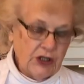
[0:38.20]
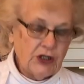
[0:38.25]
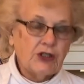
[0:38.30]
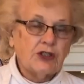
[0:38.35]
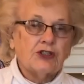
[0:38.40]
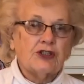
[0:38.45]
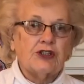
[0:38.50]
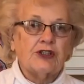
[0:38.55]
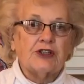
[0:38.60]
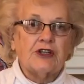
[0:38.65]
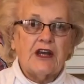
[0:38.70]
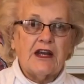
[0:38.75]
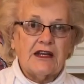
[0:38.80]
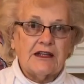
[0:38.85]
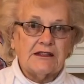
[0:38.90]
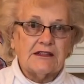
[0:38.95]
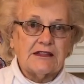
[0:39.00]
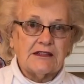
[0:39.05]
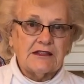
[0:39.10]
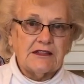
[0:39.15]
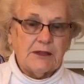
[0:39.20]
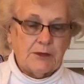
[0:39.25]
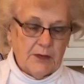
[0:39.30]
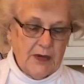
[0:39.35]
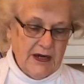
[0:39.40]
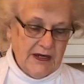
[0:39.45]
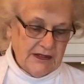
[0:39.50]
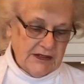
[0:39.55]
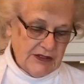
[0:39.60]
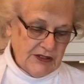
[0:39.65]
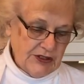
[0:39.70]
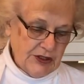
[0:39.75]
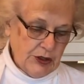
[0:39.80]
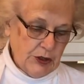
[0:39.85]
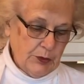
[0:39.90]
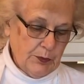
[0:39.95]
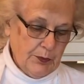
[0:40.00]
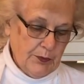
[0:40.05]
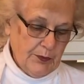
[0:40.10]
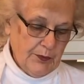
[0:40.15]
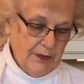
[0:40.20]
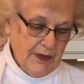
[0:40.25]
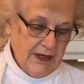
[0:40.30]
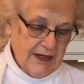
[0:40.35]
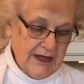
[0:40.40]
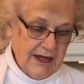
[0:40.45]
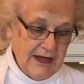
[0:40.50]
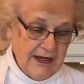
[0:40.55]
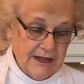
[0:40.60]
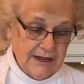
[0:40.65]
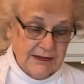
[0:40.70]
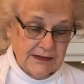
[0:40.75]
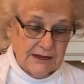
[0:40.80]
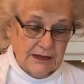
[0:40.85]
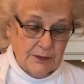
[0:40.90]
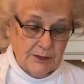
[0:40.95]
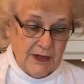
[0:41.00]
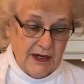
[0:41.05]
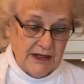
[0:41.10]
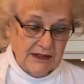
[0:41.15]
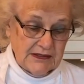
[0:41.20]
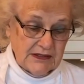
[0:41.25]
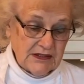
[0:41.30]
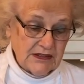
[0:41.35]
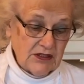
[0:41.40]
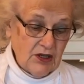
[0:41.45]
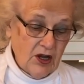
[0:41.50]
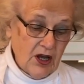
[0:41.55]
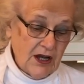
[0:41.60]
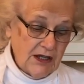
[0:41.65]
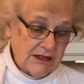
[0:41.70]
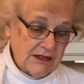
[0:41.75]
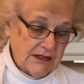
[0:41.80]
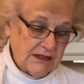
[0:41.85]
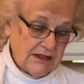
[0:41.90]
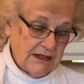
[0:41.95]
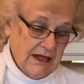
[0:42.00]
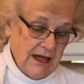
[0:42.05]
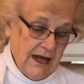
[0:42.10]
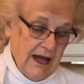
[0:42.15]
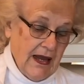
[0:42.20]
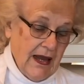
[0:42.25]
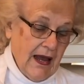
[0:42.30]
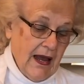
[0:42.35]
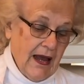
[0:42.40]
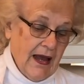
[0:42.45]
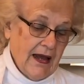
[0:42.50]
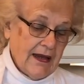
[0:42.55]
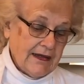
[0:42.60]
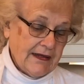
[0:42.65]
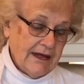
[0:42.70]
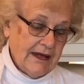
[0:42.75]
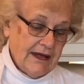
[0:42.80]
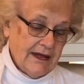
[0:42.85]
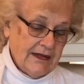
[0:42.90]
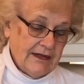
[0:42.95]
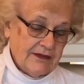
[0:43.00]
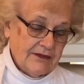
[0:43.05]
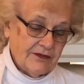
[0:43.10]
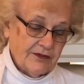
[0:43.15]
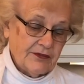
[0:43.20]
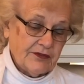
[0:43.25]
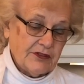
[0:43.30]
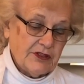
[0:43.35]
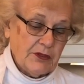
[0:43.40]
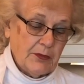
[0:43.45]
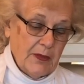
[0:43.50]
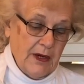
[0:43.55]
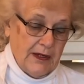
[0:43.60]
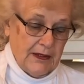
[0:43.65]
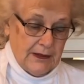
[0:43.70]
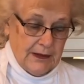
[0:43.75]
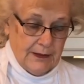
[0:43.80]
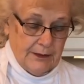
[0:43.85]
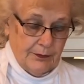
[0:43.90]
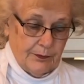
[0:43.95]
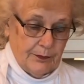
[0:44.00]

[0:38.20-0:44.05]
2 cans of tomato soup, a can of tomato sauce, a can of tomato